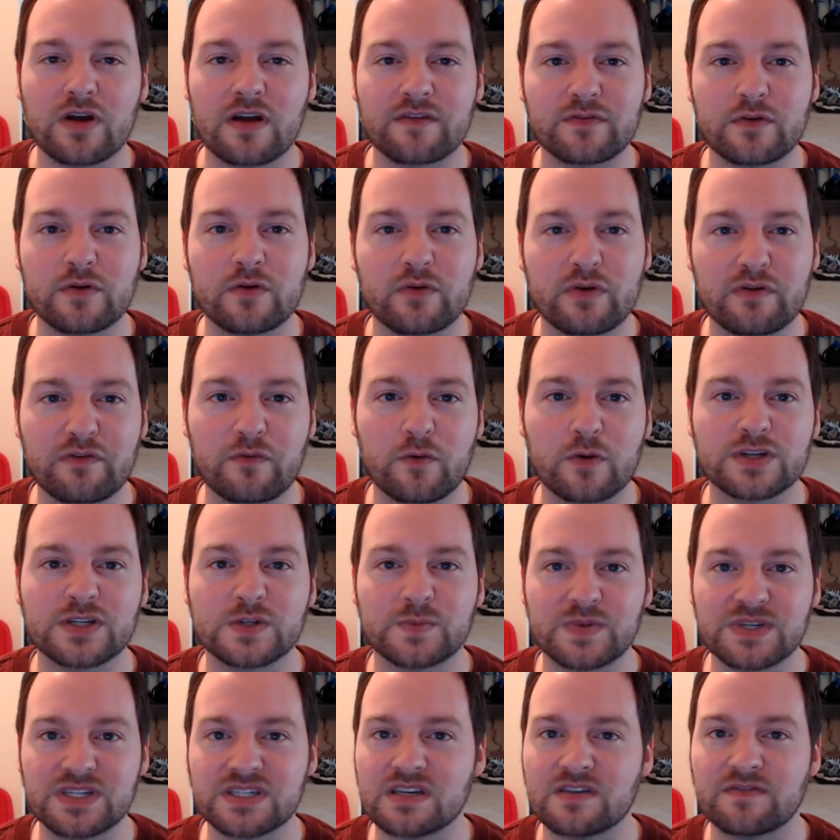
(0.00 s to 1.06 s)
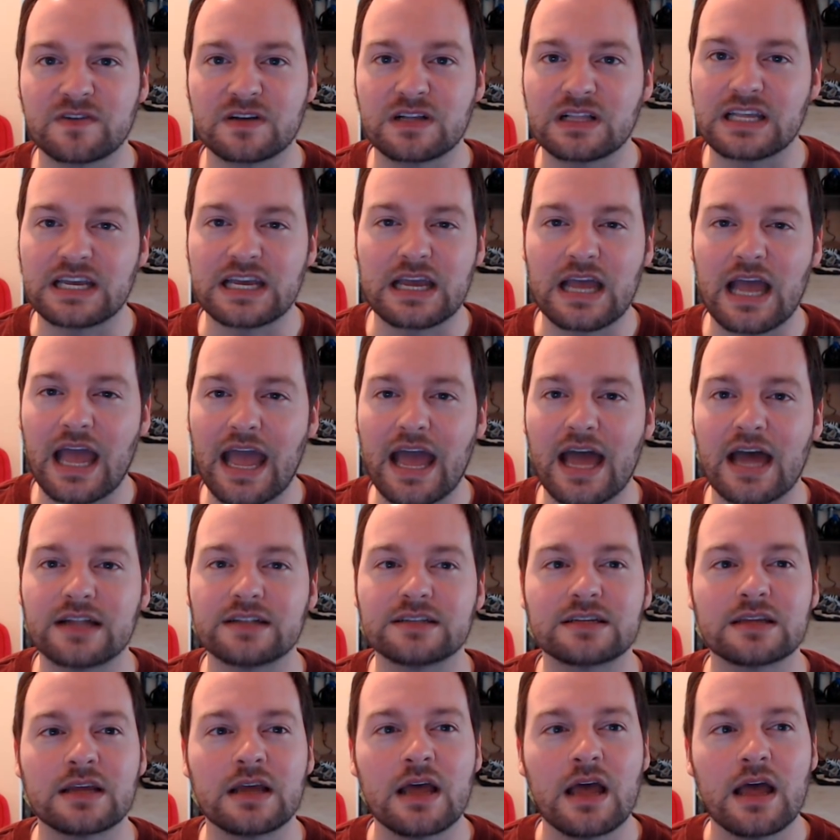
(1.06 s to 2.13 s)
3 Reforged specifically.
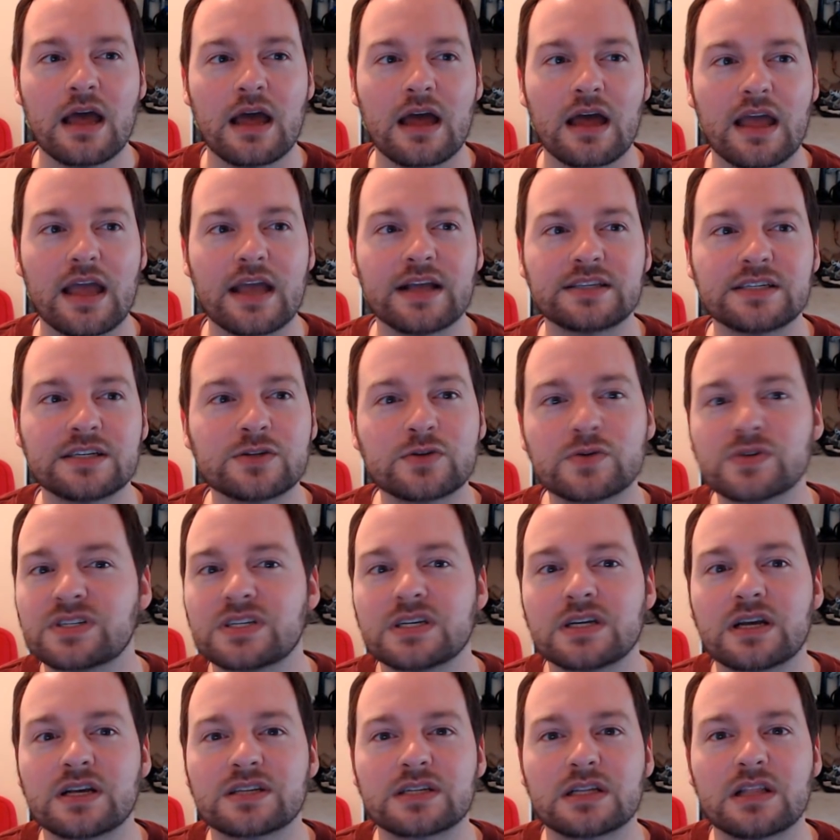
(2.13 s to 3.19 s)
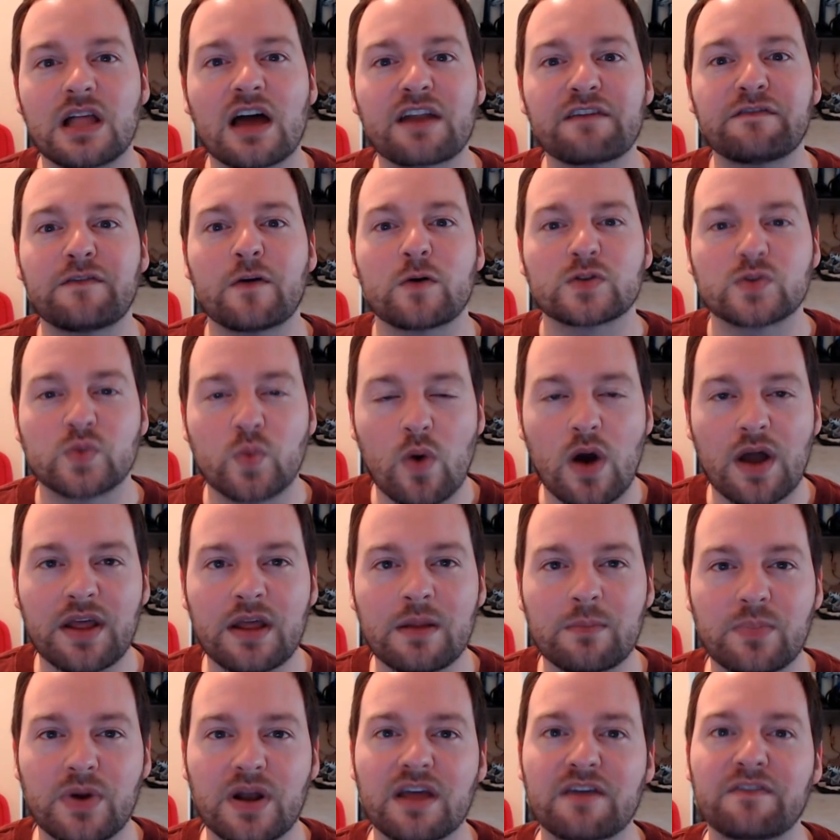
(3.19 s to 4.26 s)
And it's interesting because a lot of folks want
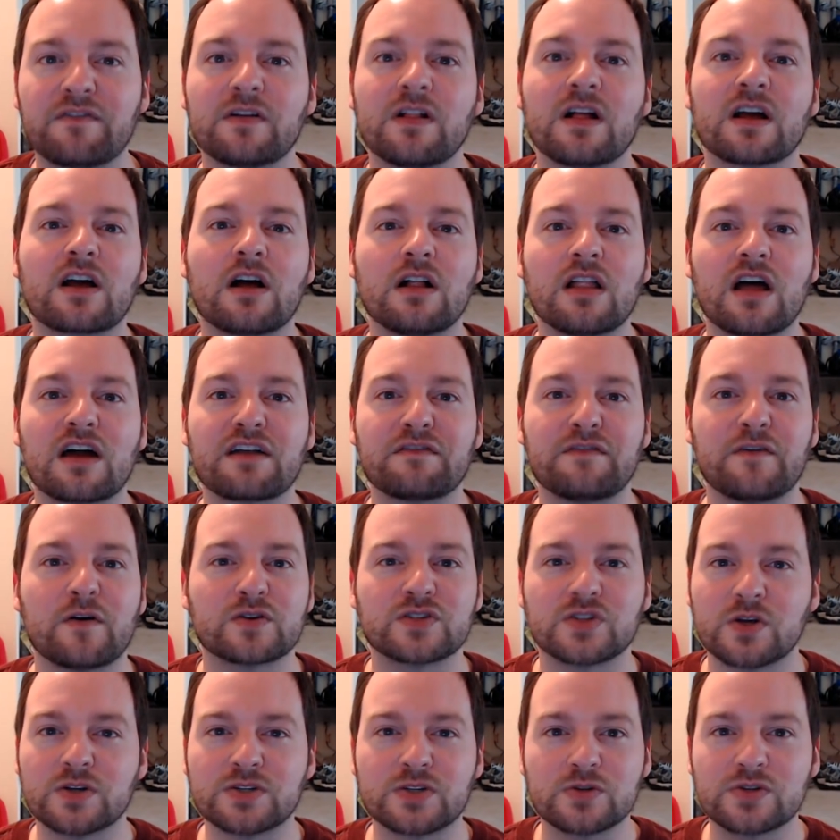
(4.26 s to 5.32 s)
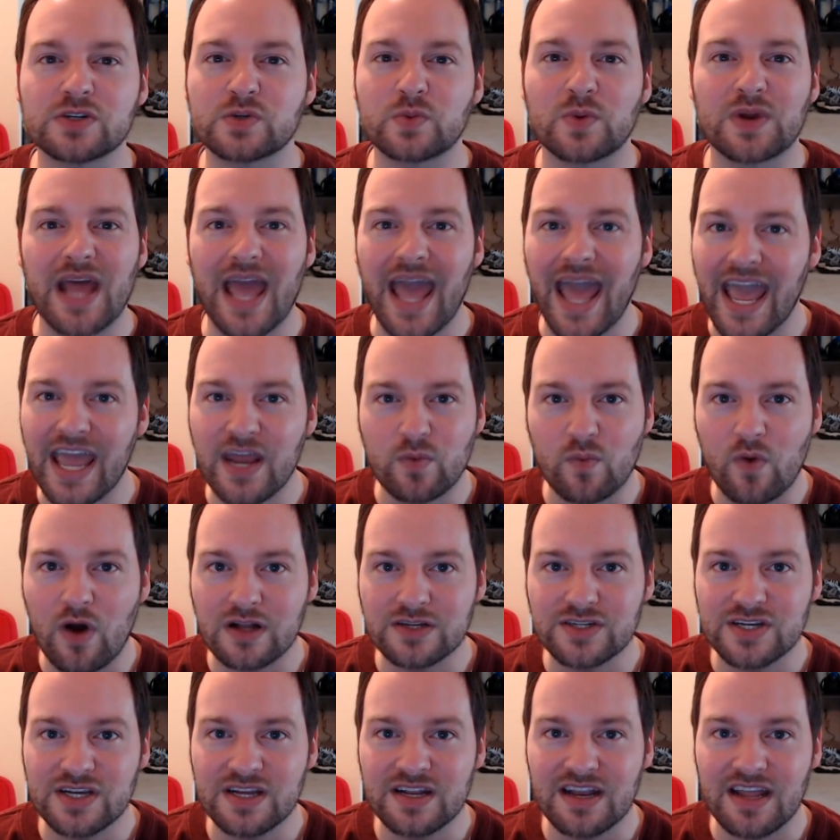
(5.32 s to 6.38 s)
it, but I feel like a lot of folks also just want to hate
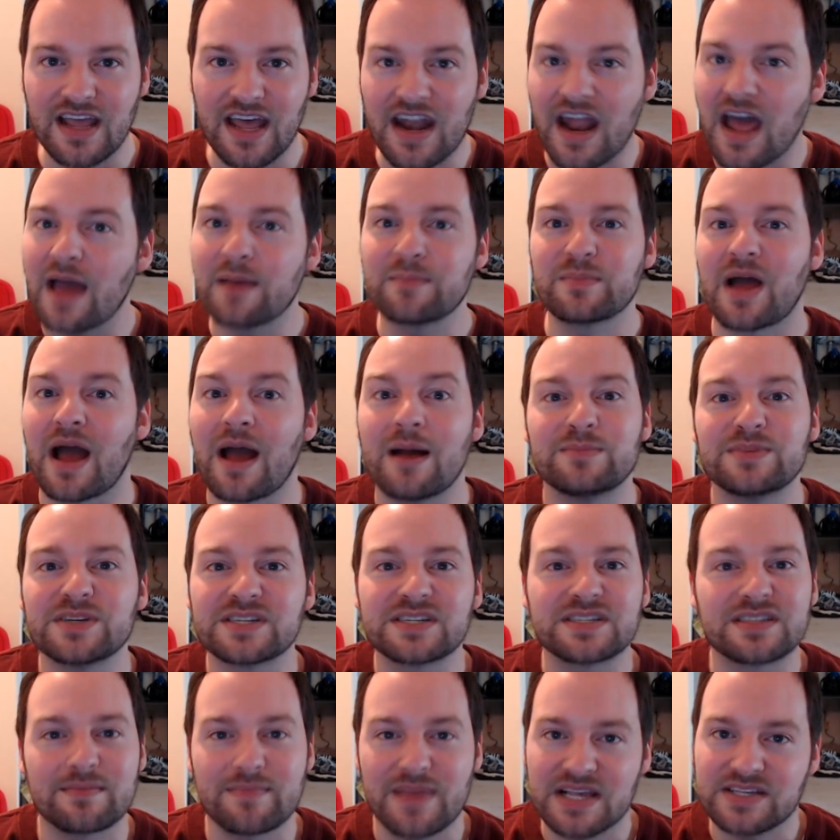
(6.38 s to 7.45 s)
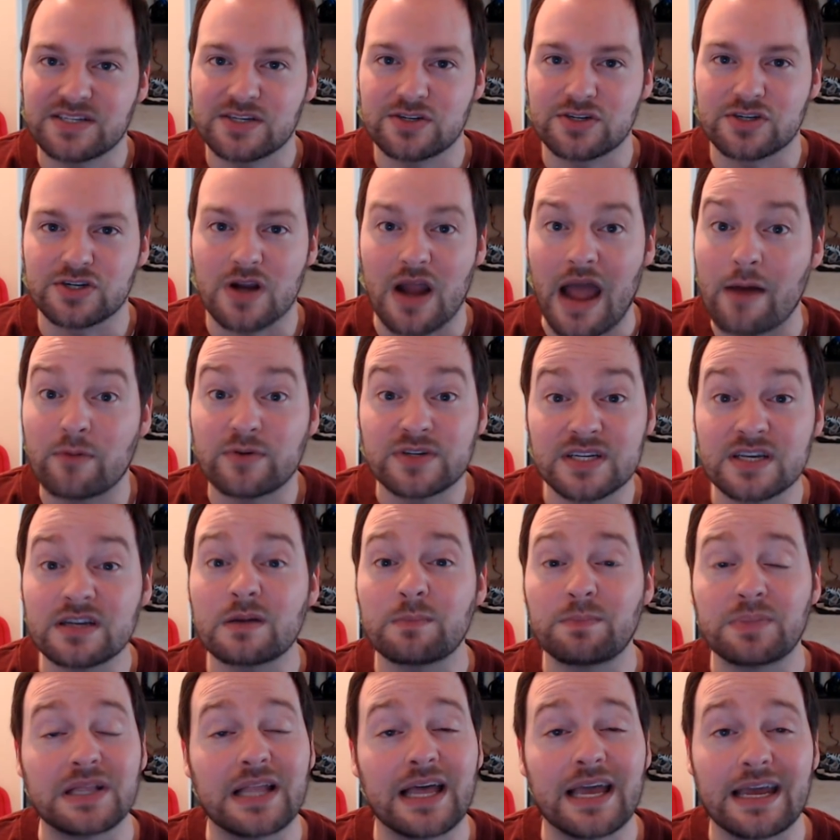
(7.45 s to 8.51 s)
watch it, and I'm just the messenger. I was going to
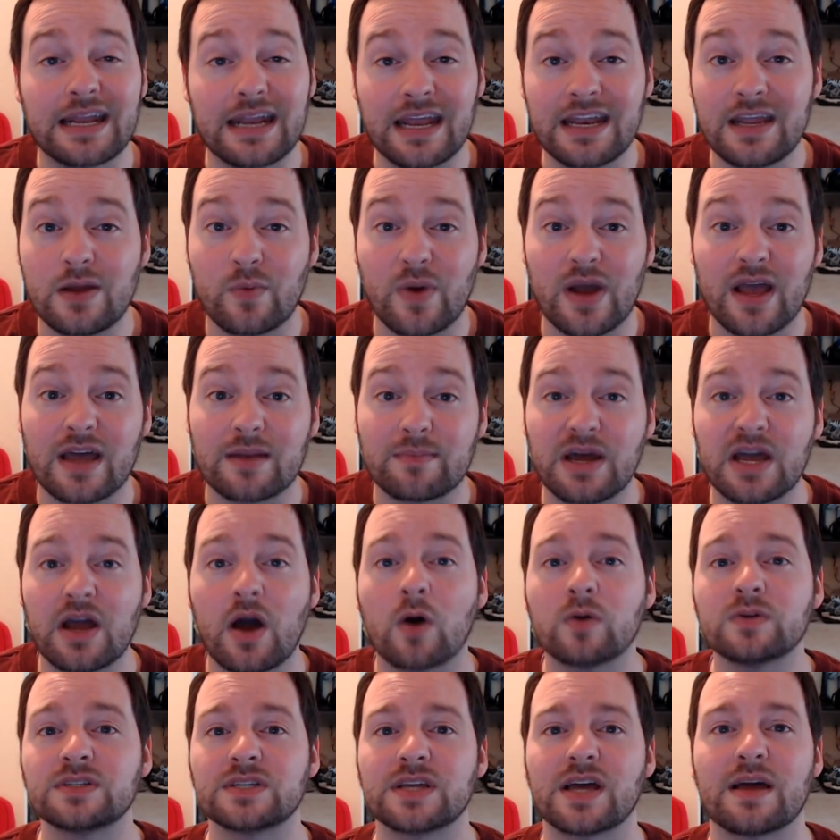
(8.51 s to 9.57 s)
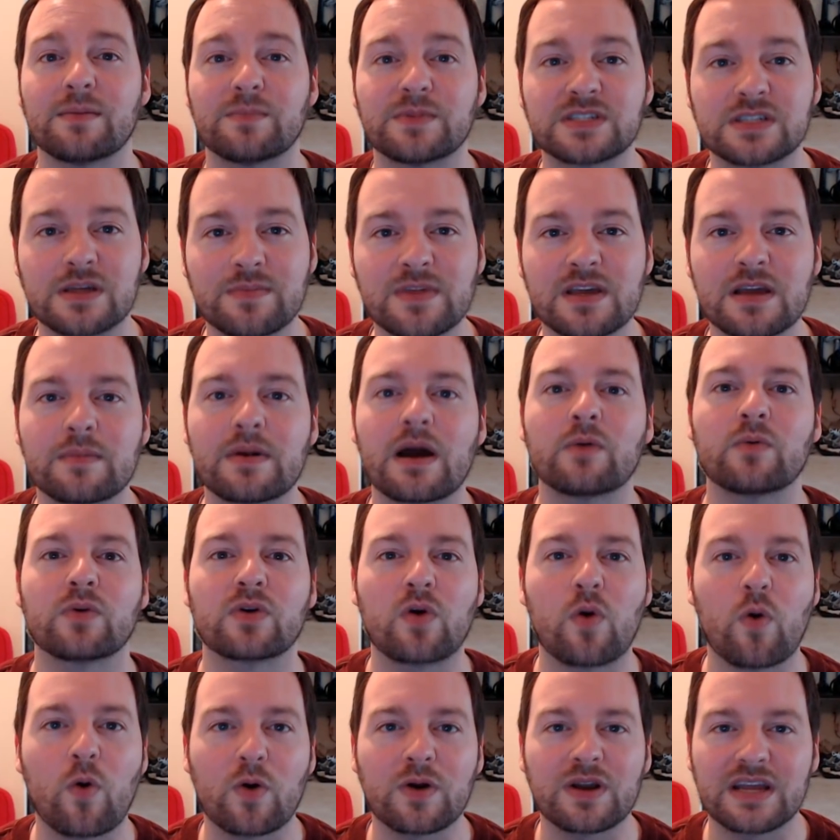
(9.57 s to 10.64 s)
play it anyway on my own time, but something about
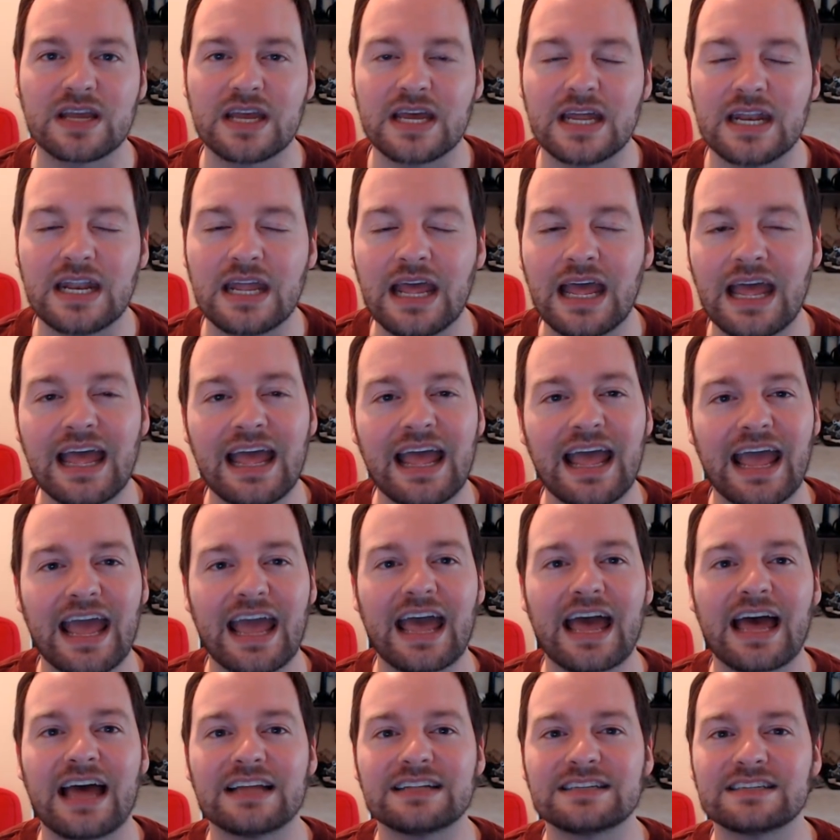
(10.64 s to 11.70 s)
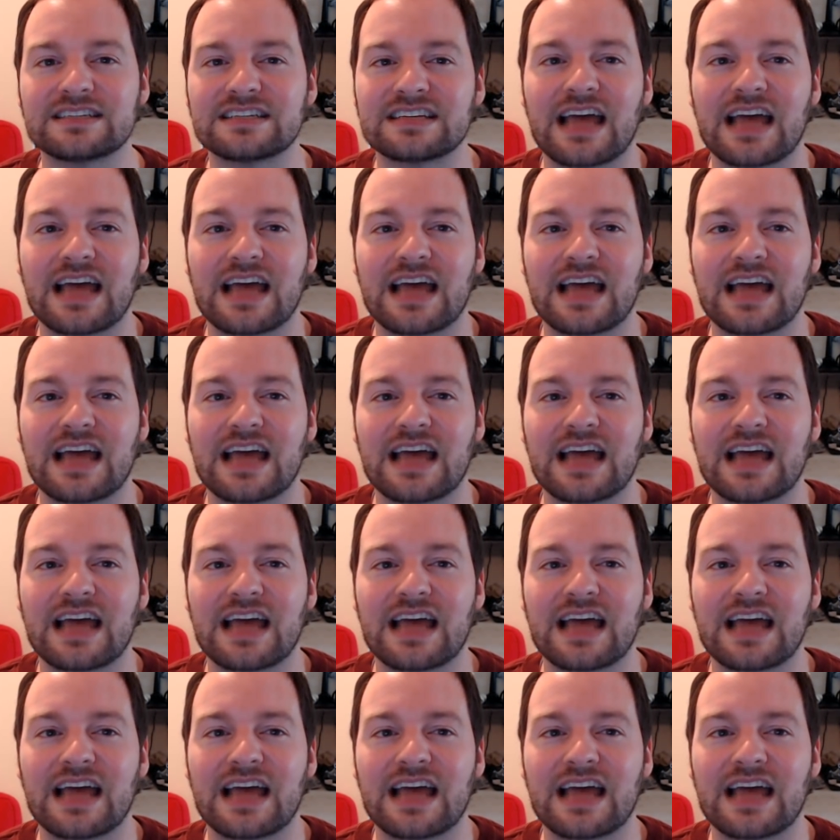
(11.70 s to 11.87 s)
recording it, and